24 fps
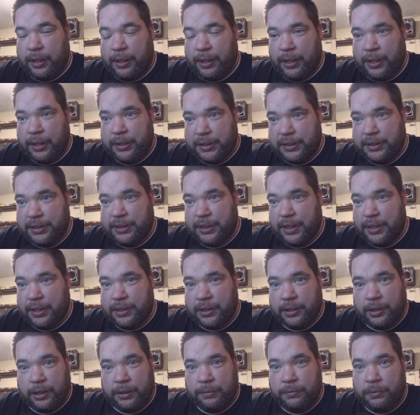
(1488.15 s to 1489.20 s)
And it said,
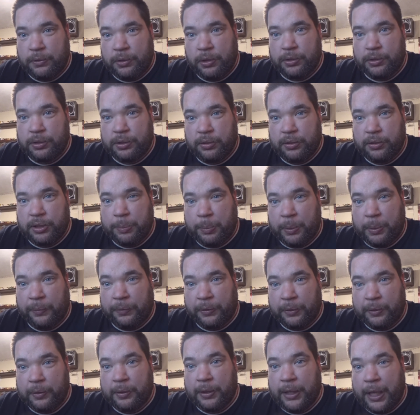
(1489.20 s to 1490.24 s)
you know, not suitable
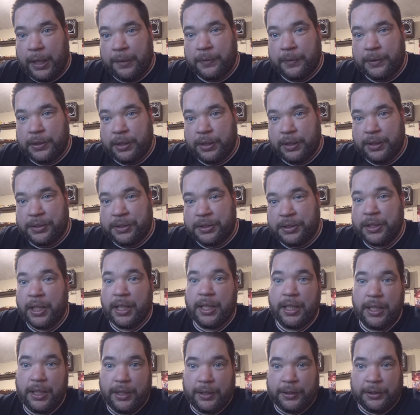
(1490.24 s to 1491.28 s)
for all advertisers,
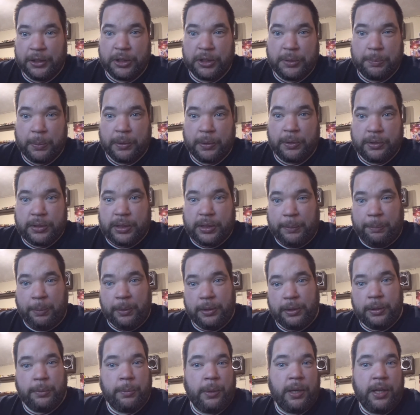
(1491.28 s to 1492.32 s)
just because he
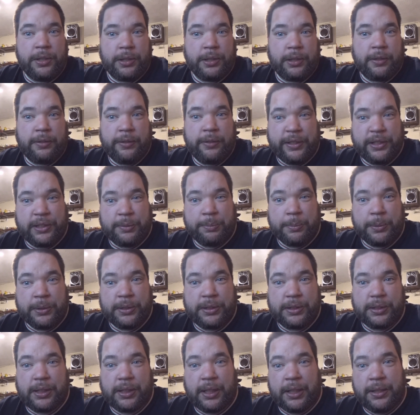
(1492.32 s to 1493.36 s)
put the word
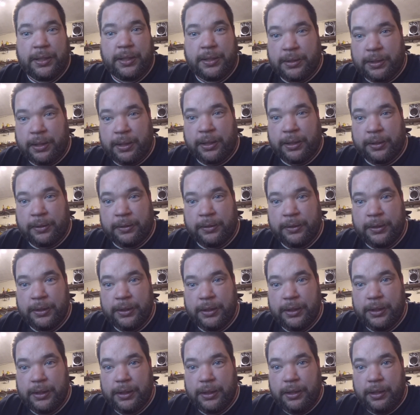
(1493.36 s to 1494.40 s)
Christmas in the title.
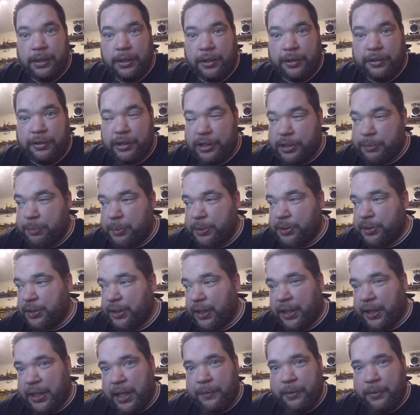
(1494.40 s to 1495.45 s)

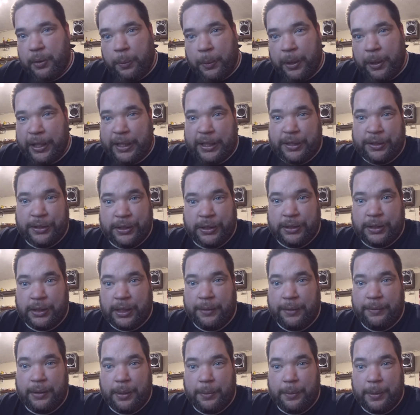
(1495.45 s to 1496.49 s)
Christmas giveaway, because he's
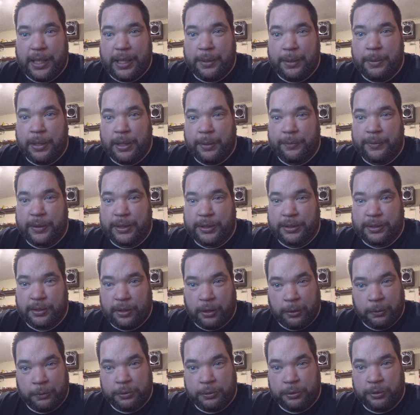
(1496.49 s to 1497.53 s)
giving away one of his
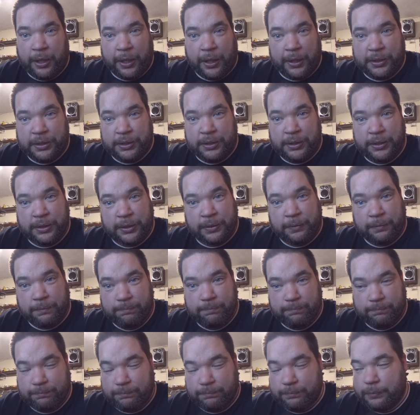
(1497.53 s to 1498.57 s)
old trucks as a
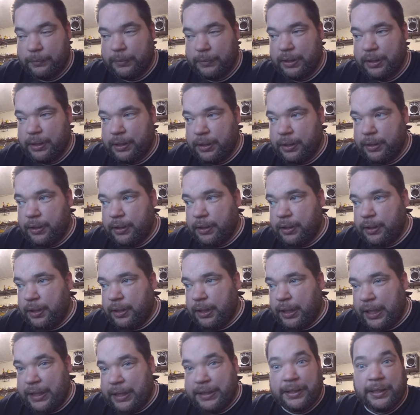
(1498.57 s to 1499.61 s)

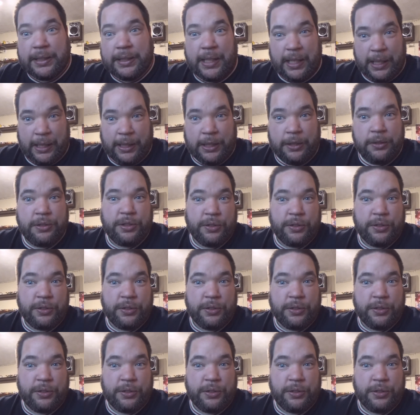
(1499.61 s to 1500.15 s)
thank you